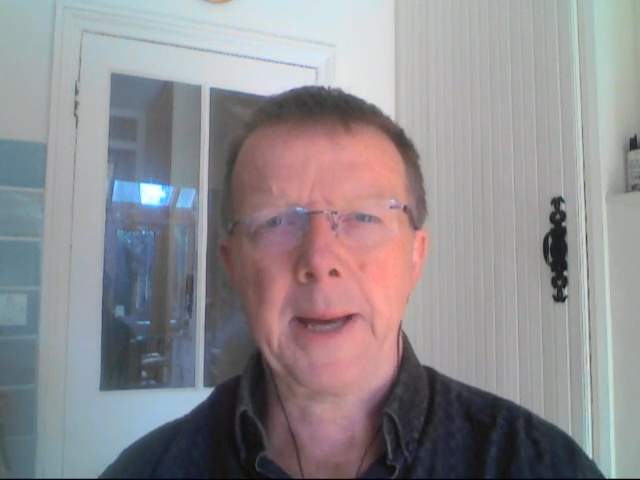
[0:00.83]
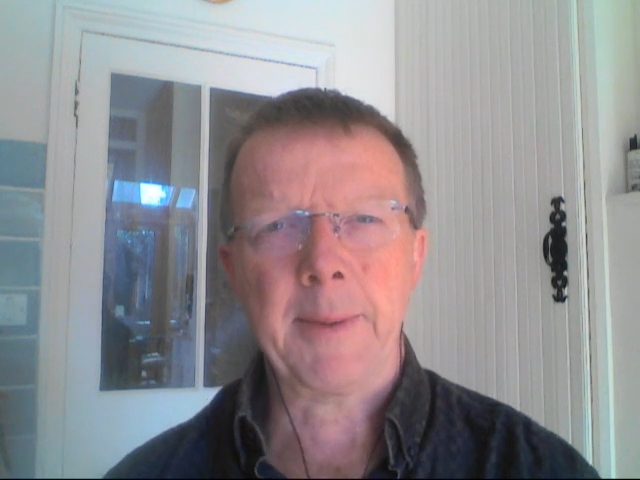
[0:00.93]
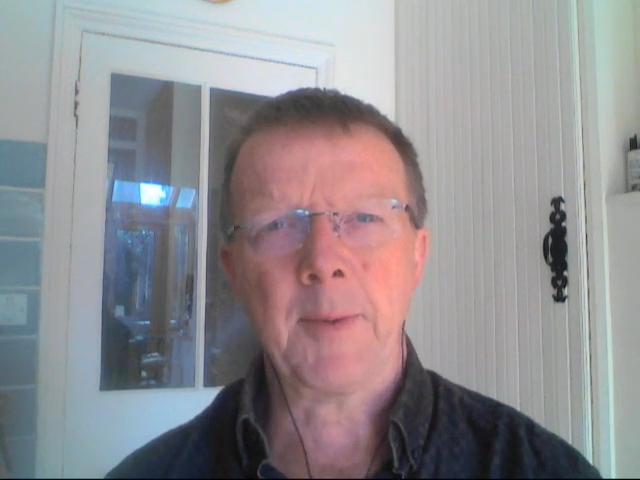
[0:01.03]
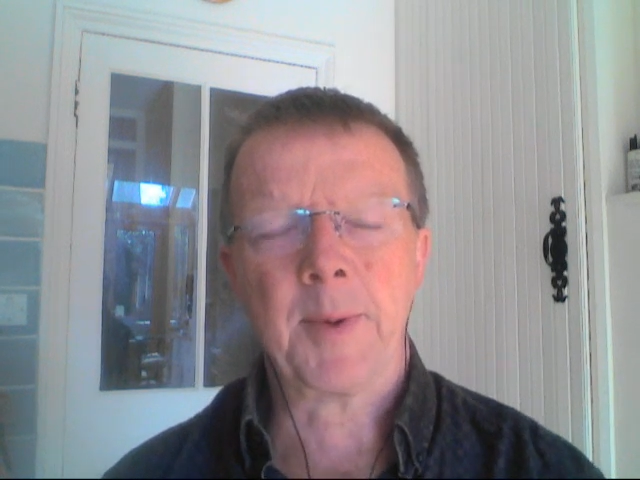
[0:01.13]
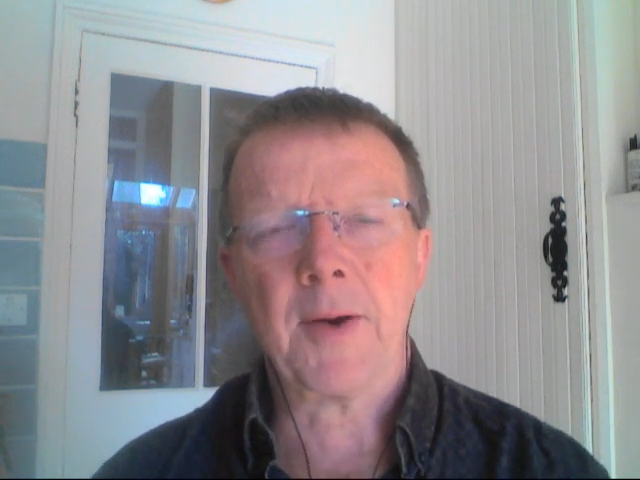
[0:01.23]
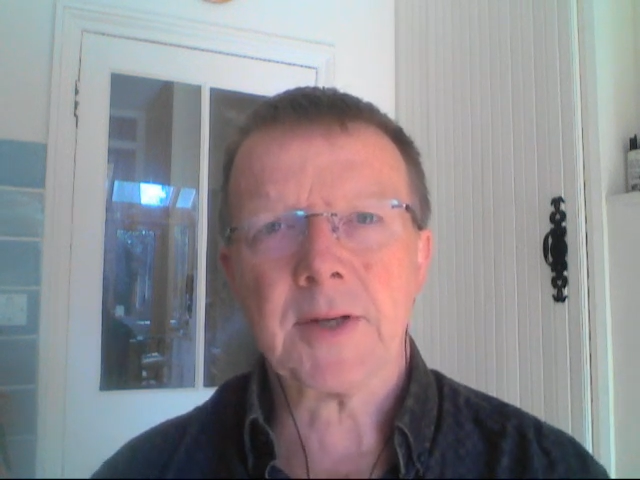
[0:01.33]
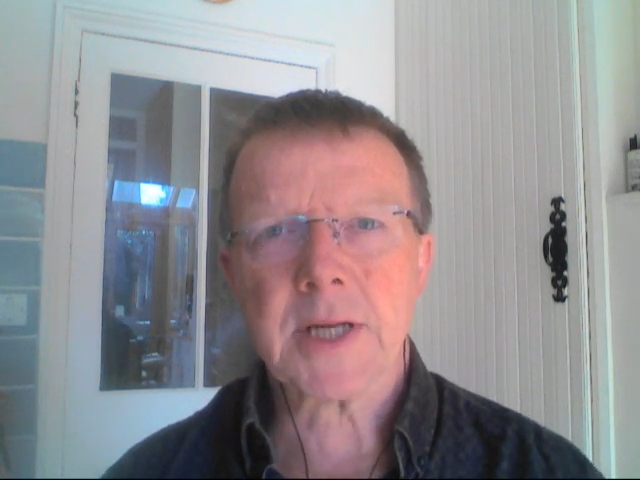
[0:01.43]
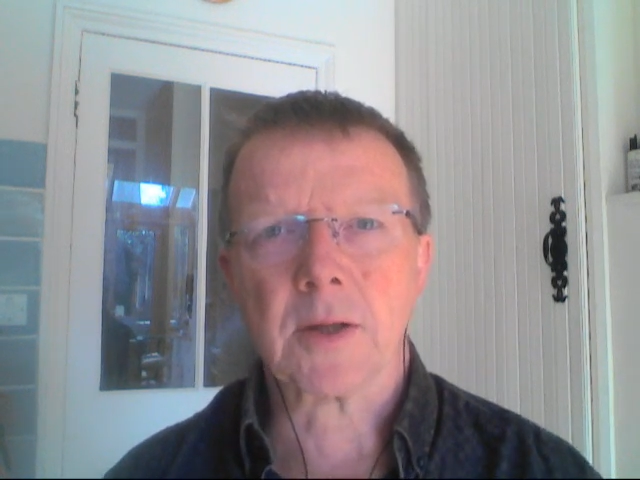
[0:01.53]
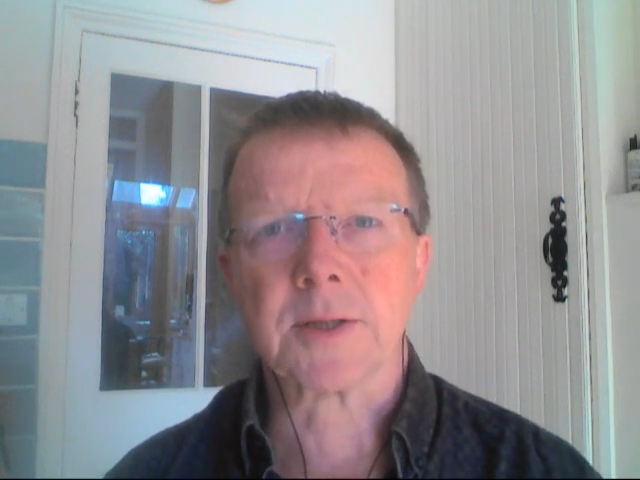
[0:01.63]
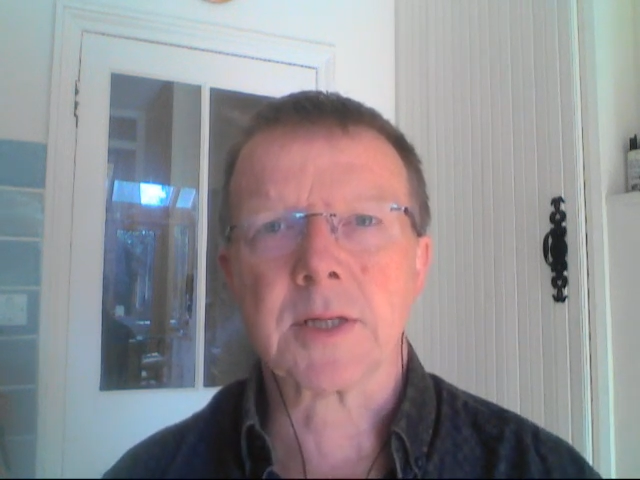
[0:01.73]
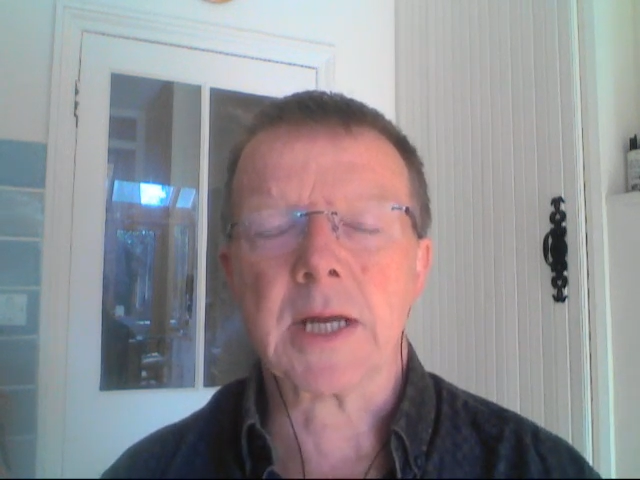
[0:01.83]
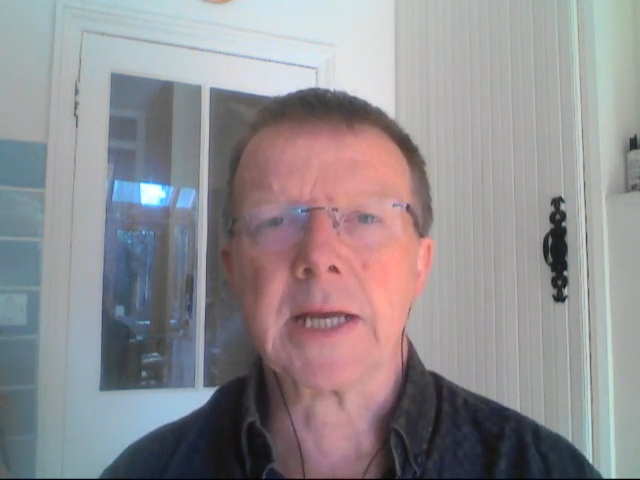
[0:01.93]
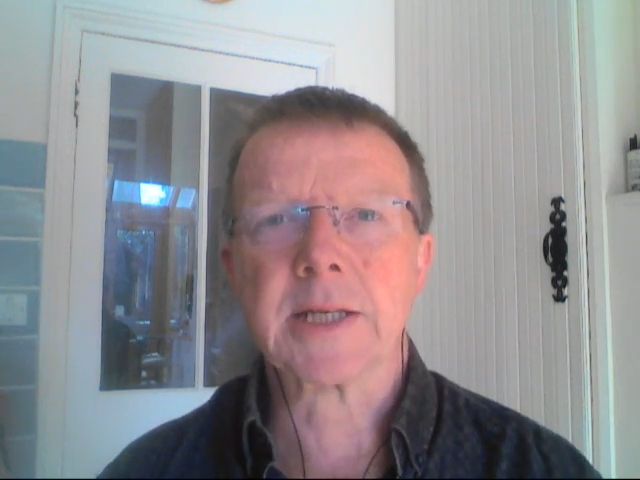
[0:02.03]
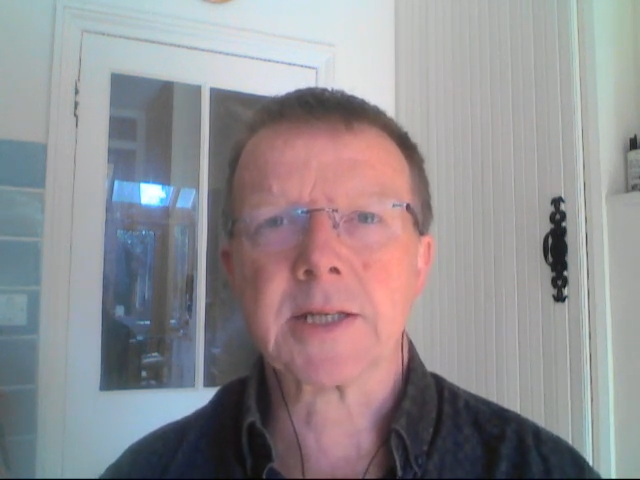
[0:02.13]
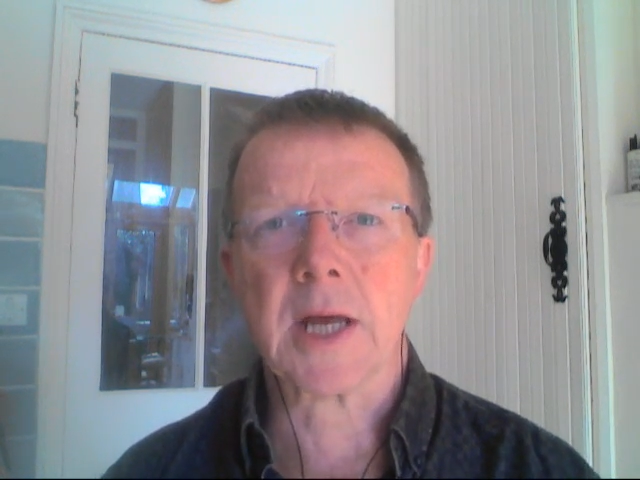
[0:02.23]
Payment by results
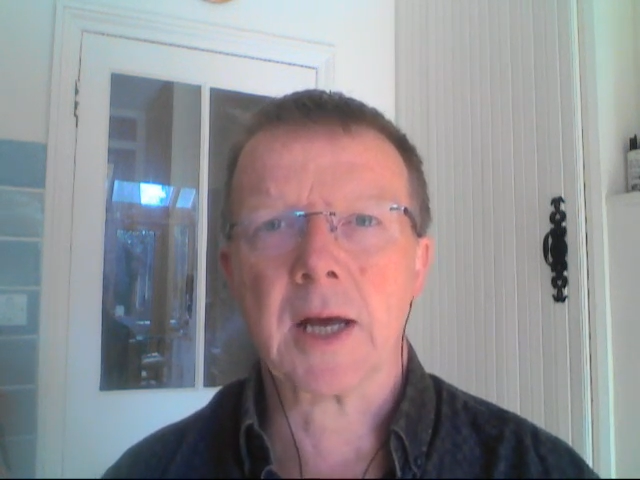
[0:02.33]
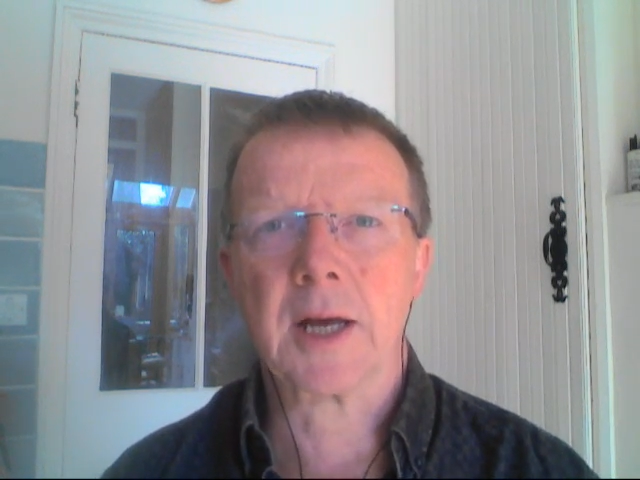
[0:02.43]
is